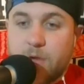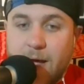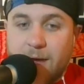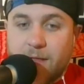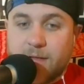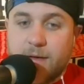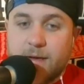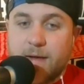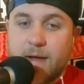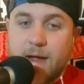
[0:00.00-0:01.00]
even know how that's
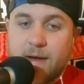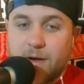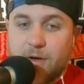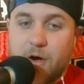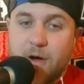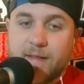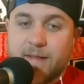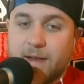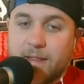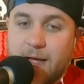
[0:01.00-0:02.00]
allowed. I don't know. Is
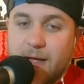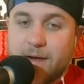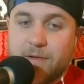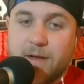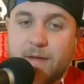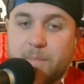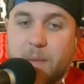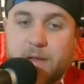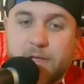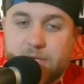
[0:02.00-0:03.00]
that allowed? I don't.
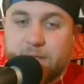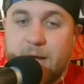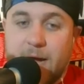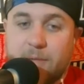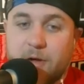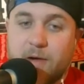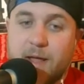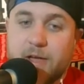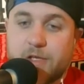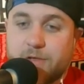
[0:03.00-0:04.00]
Apparently, she lied about her
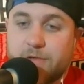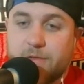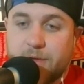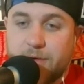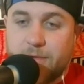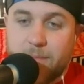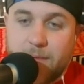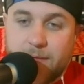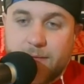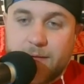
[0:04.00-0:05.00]
age too. So,
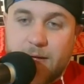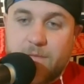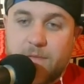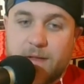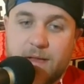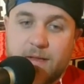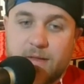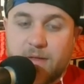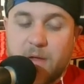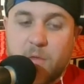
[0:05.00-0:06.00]
I have a feeling that
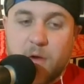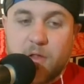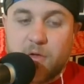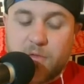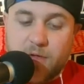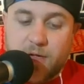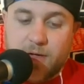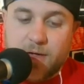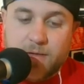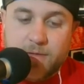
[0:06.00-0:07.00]
this is like one of those.
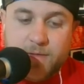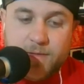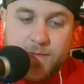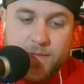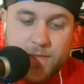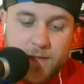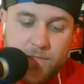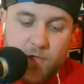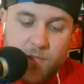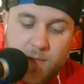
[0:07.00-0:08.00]
If
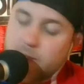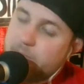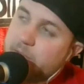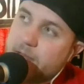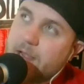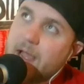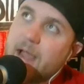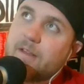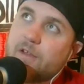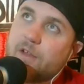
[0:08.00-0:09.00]
you remember, if you
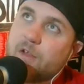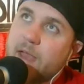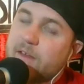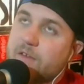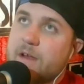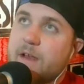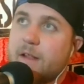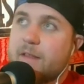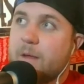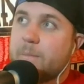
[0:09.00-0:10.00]
guys, you history
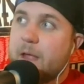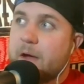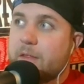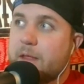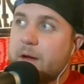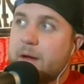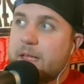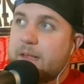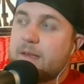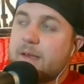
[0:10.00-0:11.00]
nuts up out there,
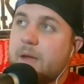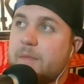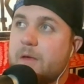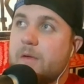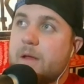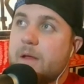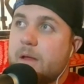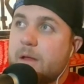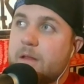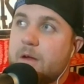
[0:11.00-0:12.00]
ECW,
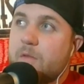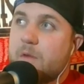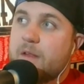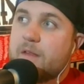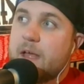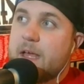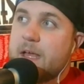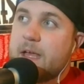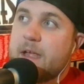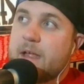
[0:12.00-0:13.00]
there was
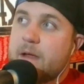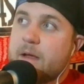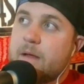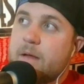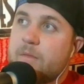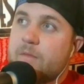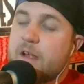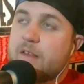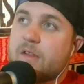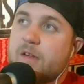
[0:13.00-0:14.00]
a
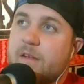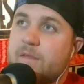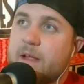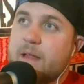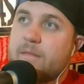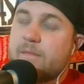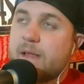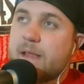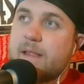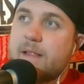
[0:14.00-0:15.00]
wrestler. If I can
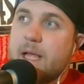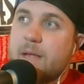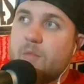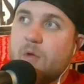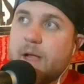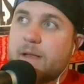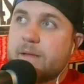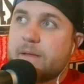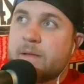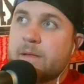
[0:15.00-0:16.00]
get the name
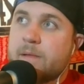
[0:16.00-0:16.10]
right,